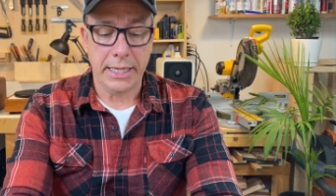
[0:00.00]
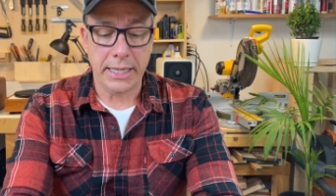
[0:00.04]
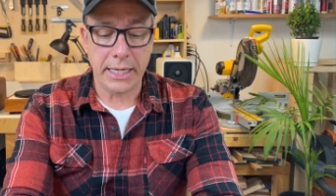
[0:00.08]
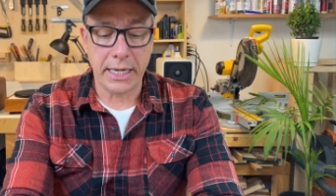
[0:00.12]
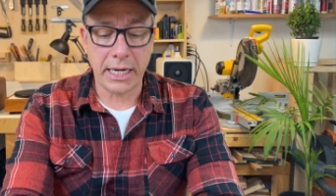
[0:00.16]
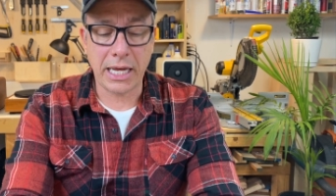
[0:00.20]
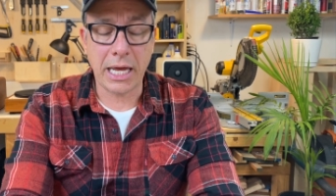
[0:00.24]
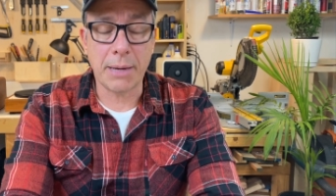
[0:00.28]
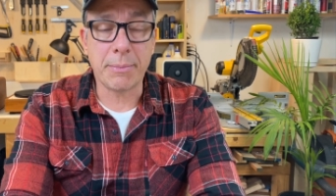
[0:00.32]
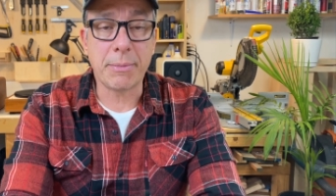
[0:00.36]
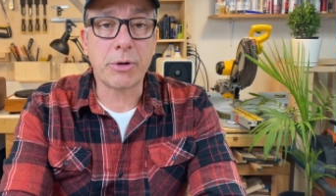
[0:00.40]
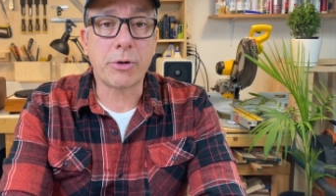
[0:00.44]
And I
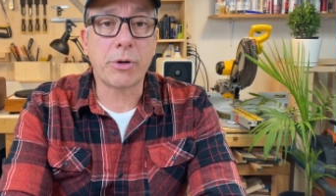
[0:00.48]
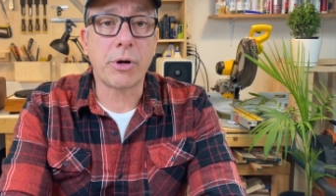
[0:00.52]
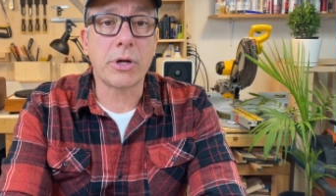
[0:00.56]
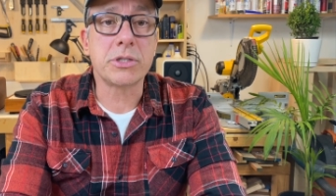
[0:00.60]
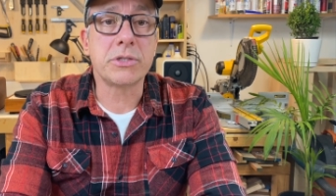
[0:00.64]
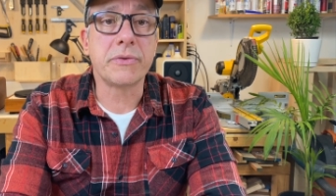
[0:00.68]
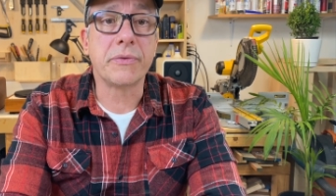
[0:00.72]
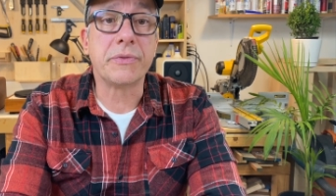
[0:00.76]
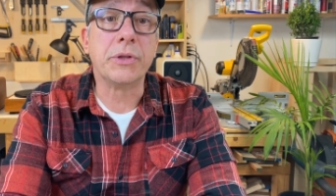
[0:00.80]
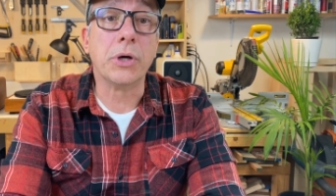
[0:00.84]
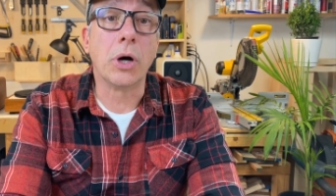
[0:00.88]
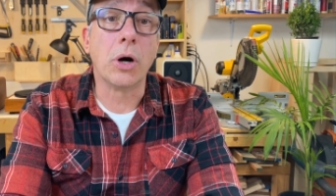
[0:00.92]
came
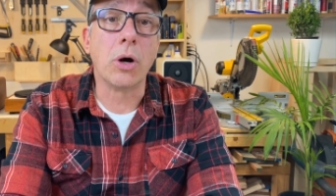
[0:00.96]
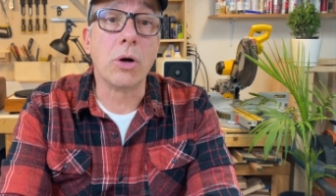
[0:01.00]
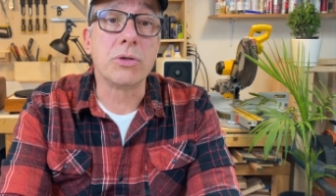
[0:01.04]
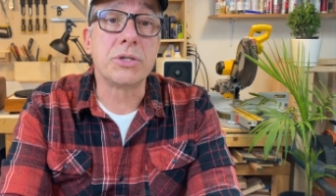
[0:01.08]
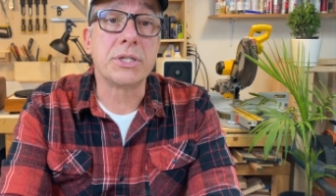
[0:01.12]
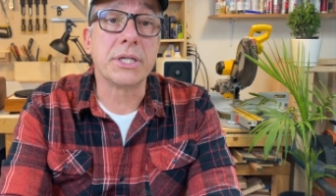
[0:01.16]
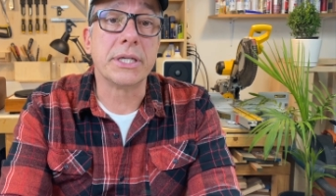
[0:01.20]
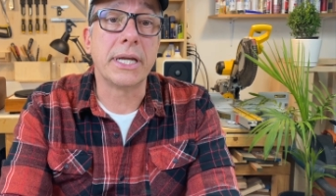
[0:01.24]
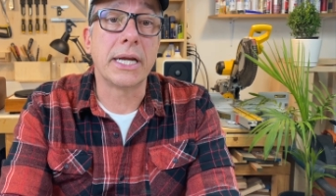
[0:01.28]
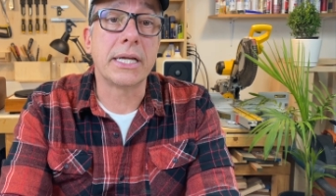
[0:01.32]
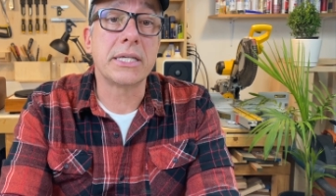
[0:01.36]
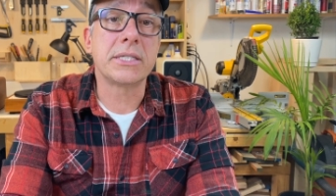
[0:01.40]
across with
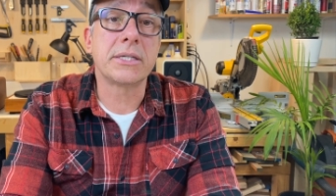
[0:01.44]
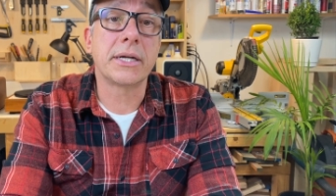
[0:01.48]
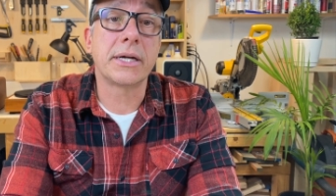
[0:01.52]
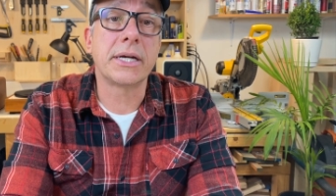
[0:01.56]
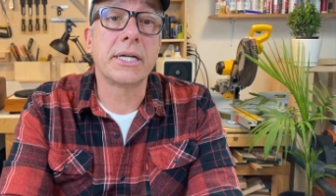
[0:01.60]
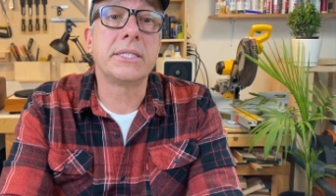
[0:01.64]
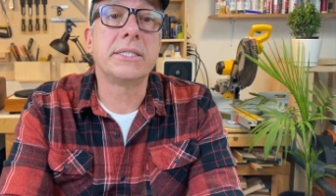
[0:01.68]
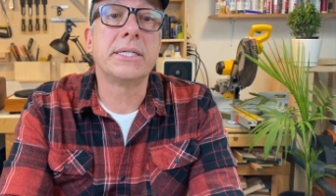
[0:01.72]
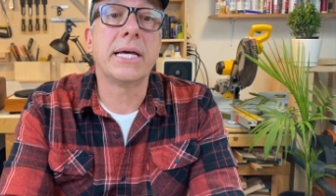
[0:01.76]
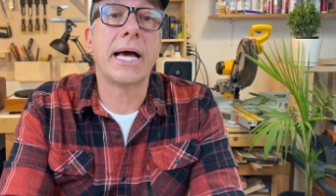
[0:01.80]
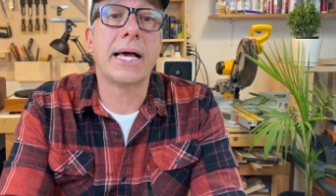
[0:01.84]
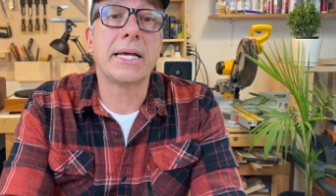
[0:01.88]
those and I
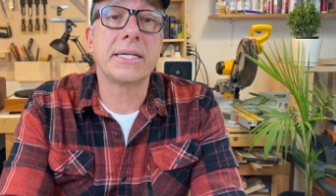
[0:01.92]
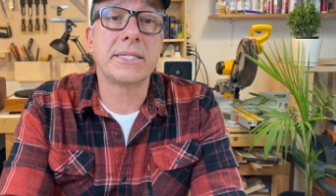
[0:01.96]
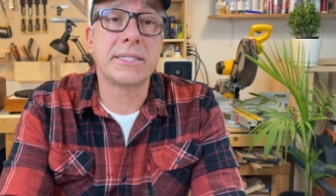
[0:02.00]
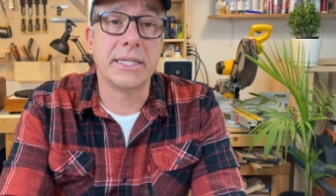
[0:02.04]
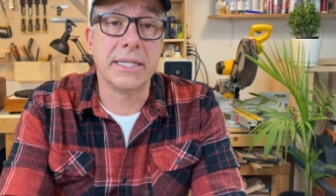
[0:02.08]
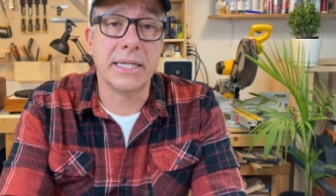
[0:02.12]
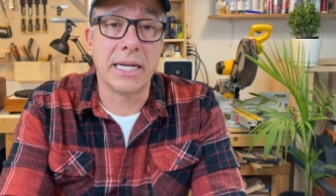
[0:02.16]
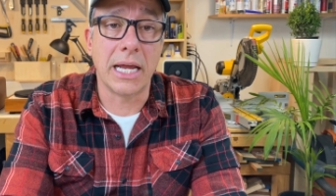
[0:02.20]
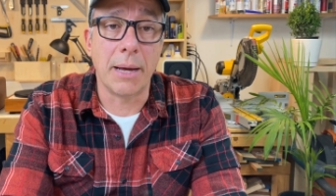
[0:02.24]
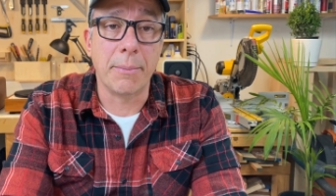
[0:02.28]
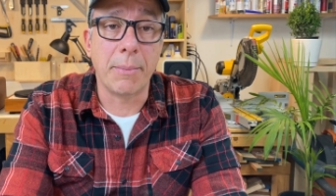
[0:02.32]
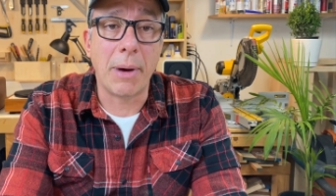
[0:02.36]
started
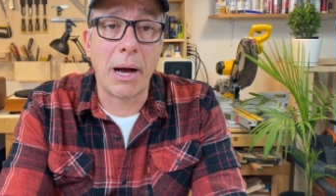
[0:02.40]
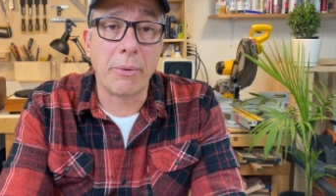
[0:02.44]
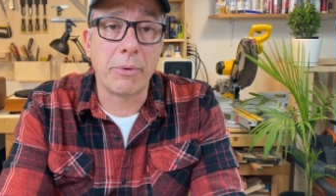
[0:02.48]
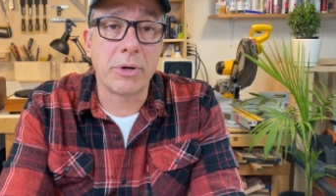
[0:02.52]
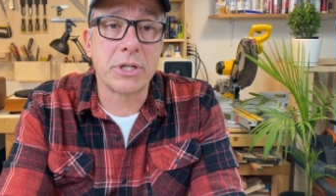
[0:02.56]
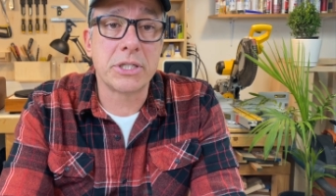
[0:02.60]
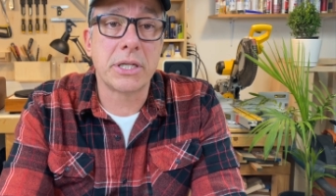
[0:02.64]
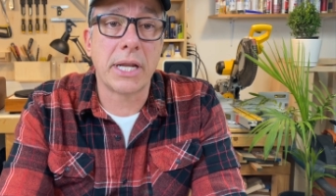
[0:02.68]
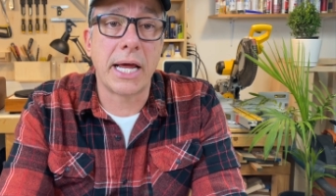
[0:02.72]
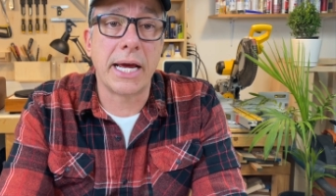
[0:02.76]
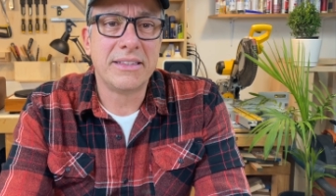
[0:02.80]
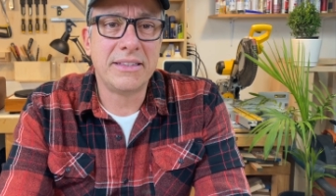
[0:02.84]
testing them. I
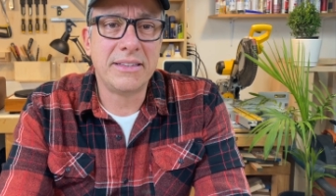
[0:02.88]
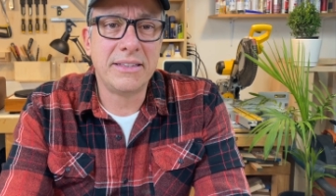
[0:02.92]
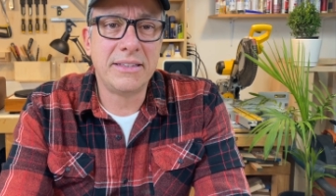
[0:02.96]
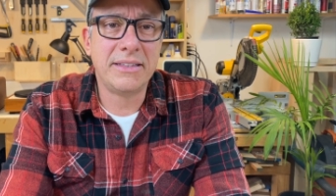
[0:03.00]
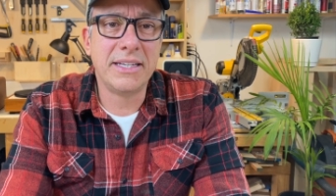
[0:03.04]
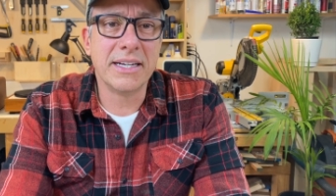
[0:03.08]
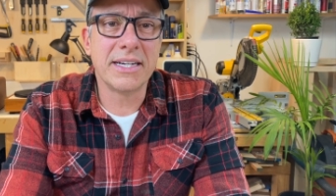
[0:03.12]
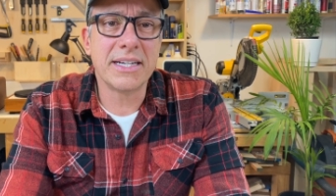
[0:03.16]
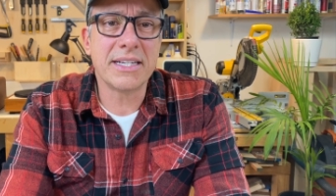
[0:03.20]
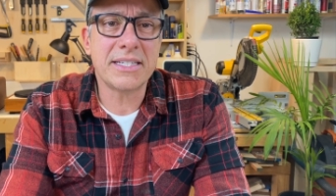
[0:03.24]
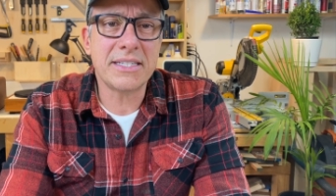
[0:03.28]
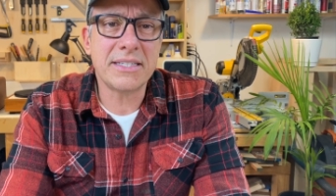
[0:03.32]
was like,
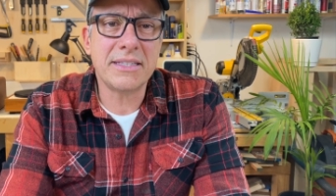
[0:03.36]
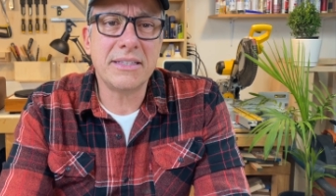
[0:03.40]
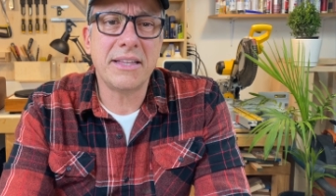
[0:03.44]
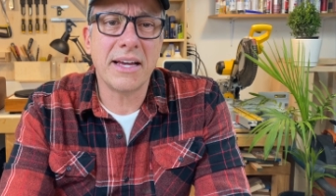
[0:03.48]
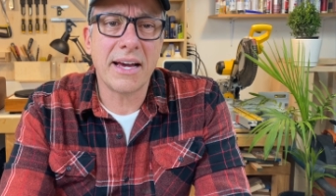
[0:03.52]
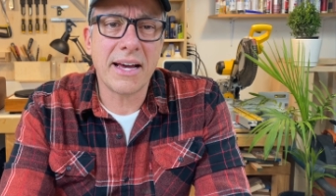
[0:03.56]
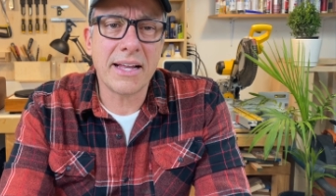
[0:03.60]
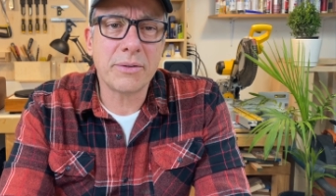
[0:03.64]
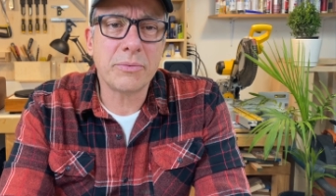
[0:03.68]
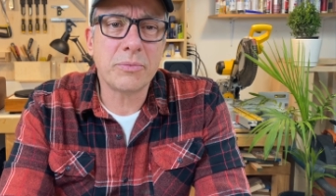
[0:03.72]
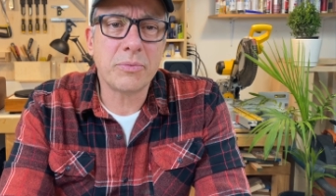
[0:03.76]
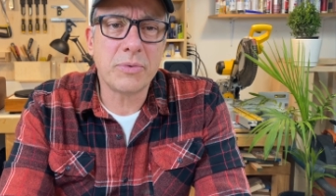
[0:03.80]
does
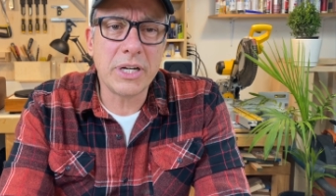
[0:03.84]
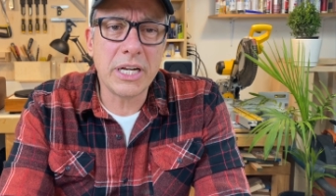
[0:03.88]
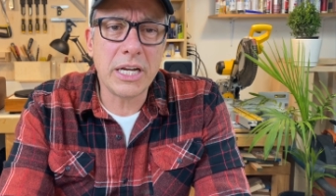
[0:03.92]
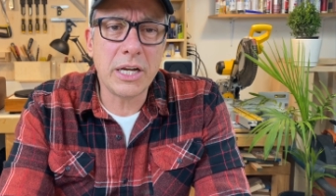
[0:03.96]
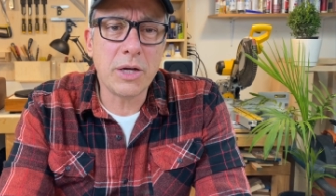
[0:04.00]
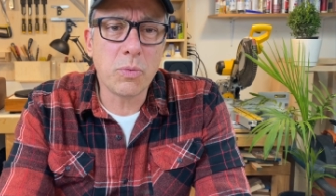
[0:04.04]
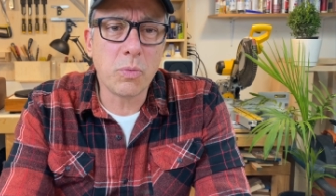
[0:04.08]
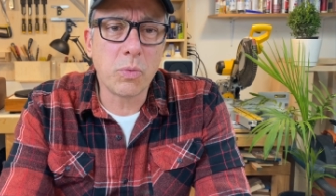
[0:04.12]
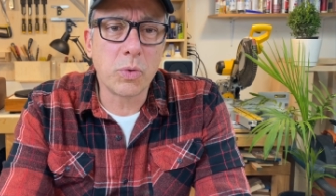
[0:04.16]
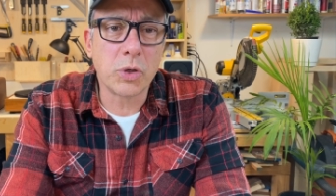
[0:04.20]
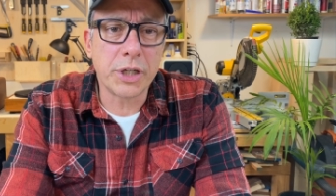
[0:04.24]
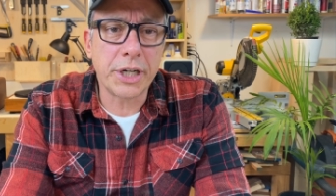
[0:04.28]
that
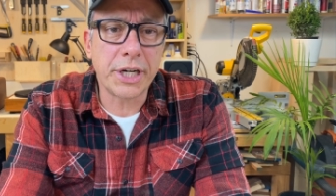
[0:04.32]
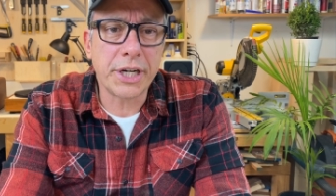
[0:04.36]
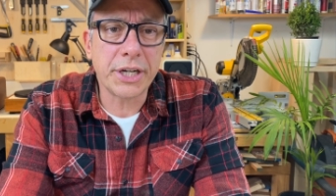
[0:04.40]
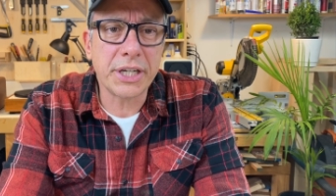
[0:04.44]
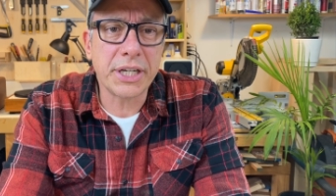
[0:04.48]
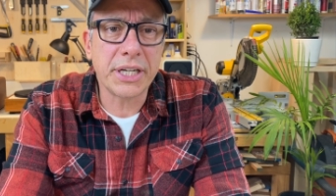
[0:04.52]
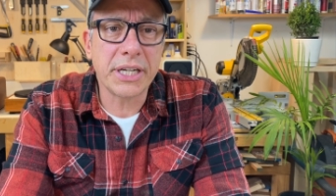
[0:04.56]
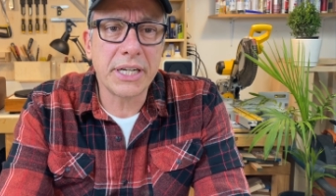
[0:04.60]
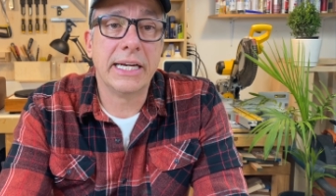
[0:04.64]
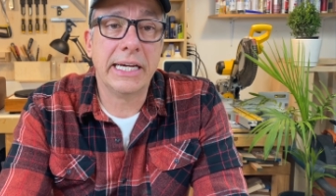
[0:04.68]
really work?